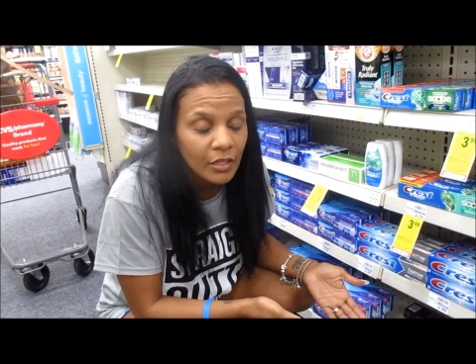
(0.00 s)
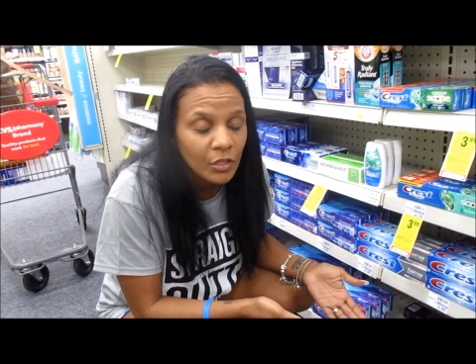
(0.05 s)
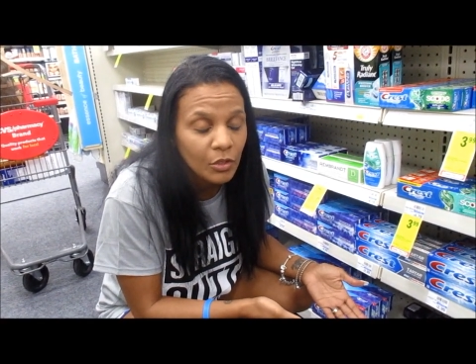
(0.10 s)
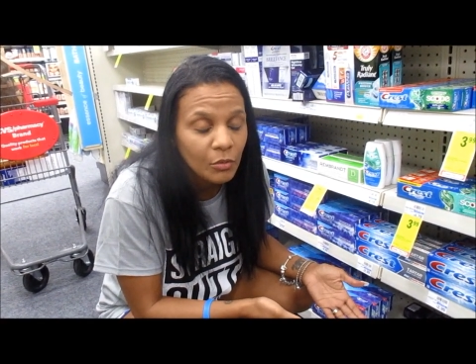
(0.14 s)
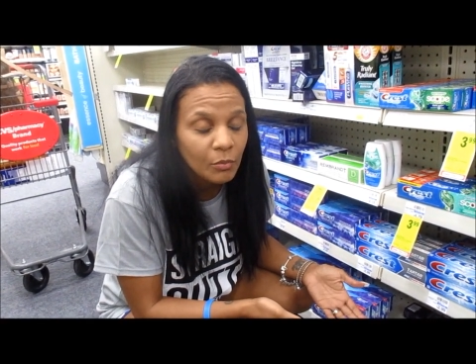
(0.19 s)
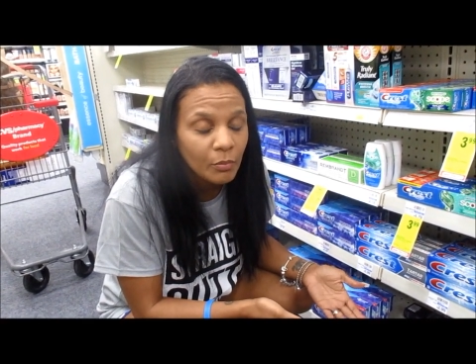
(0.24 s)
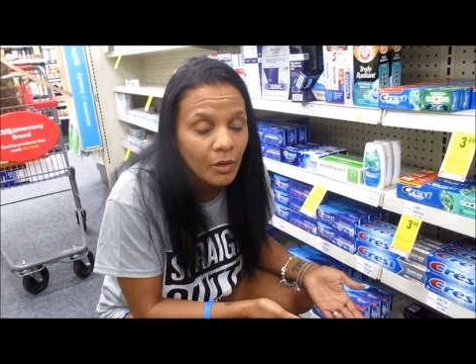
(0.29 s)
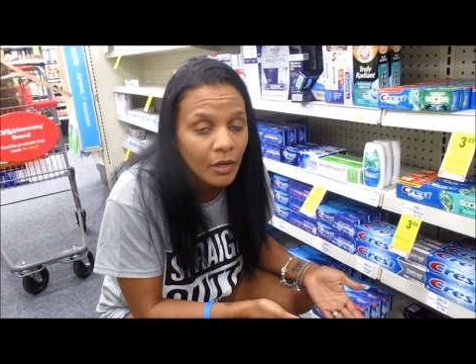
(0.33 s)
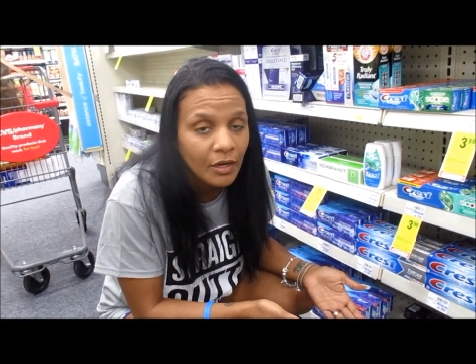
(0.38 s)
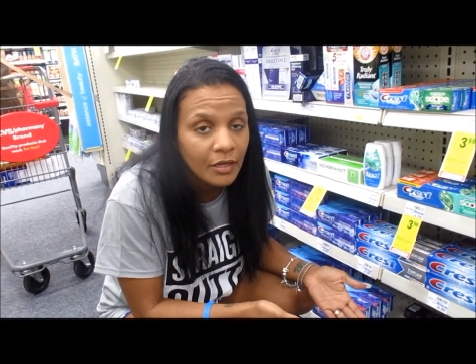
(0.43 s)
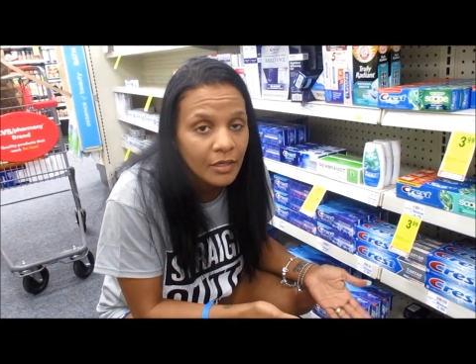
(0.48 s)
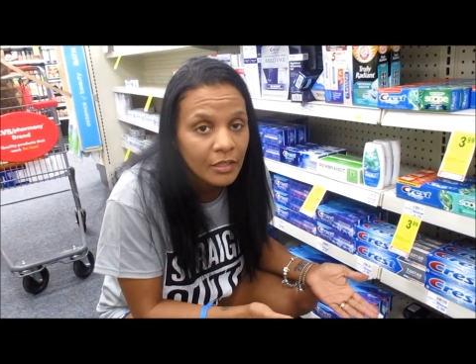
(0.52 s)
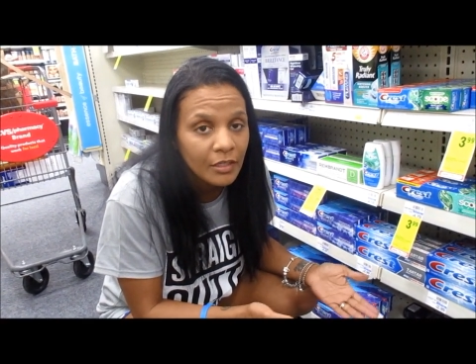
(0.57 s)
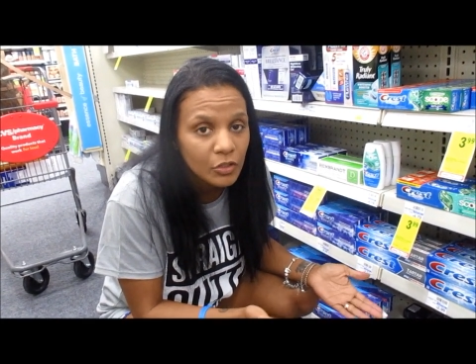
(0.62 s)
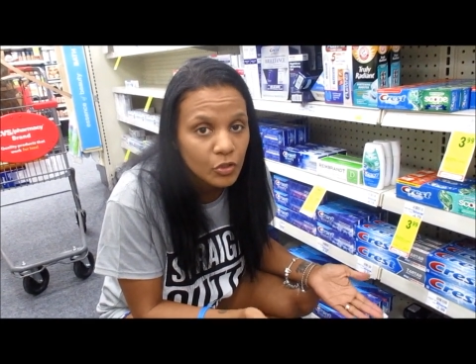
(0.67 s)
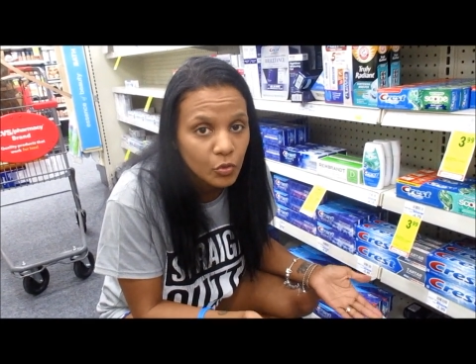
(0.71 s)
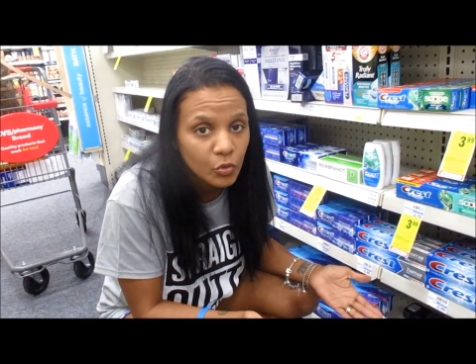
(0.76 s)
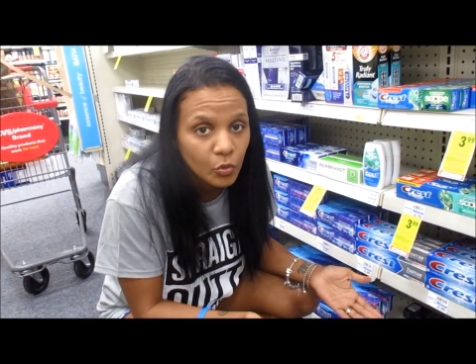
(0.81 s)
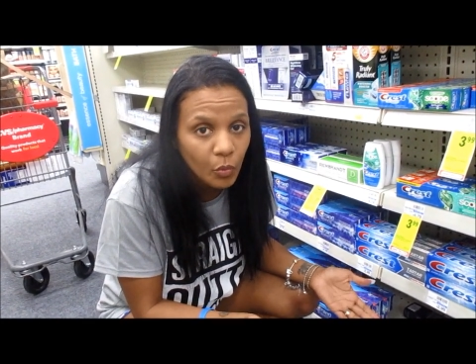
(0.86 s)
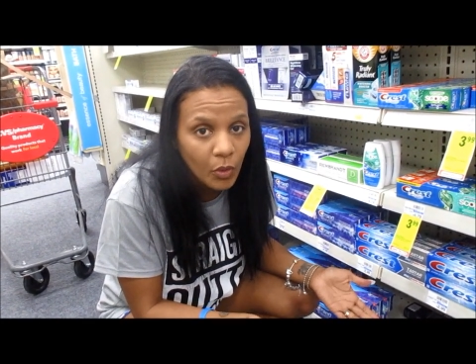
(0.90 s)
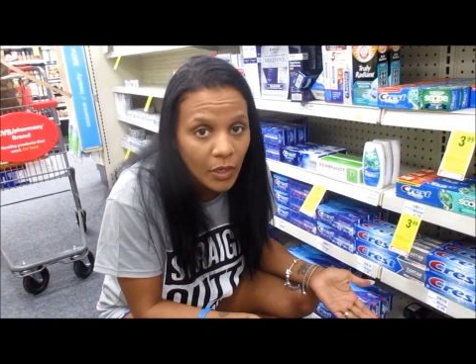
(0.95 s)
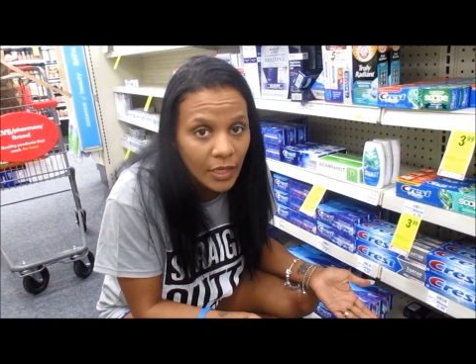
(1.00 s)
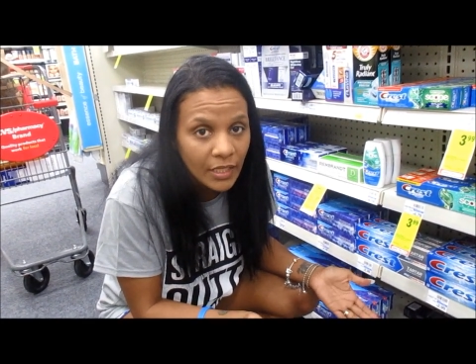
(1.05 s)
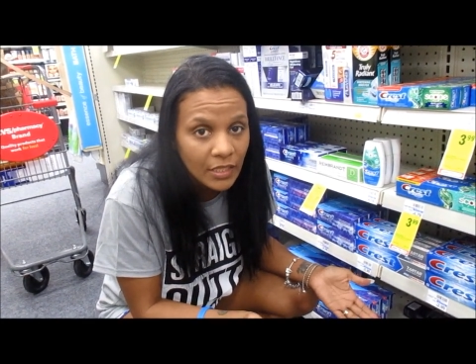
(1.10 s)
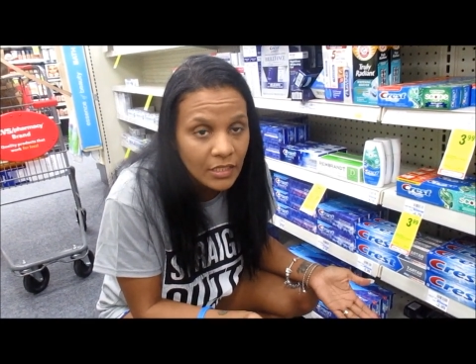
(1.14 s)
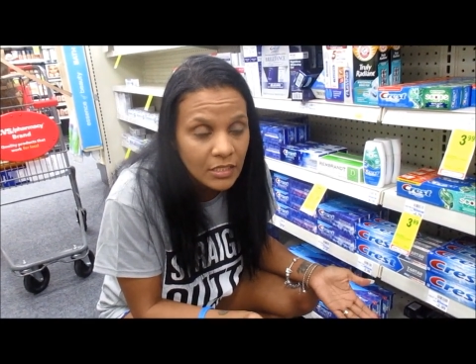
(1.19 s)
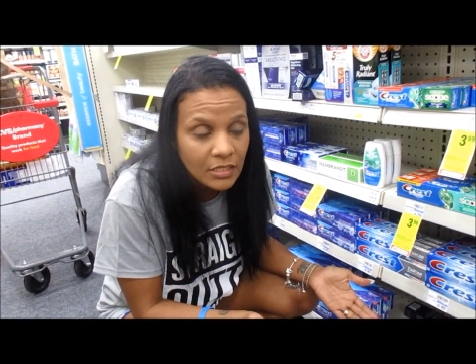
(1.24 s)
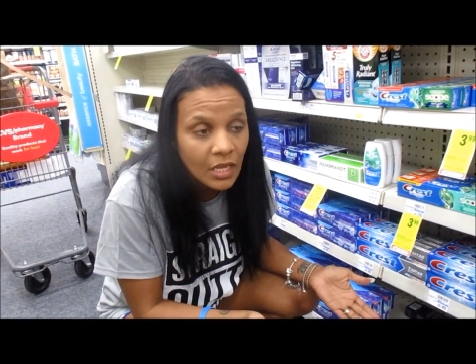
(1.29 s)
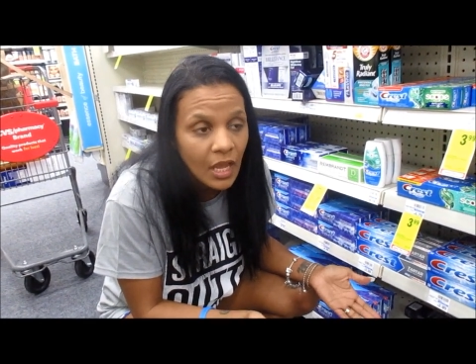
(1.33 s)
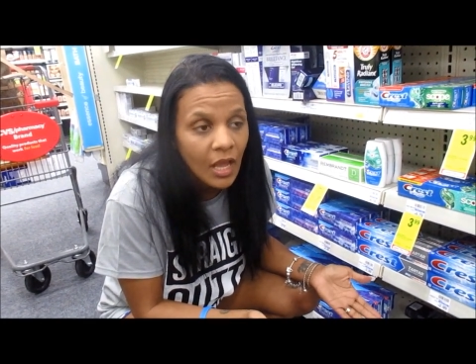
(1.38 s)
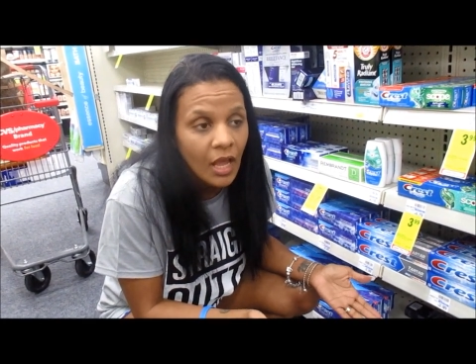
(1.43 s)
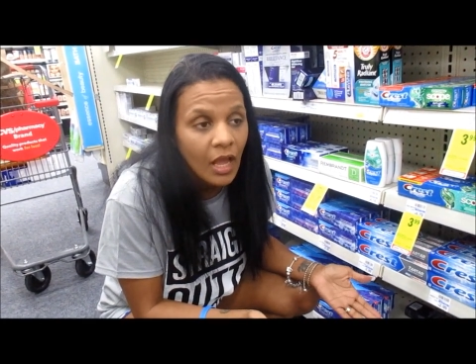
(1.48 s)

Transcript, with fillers: coupon twice.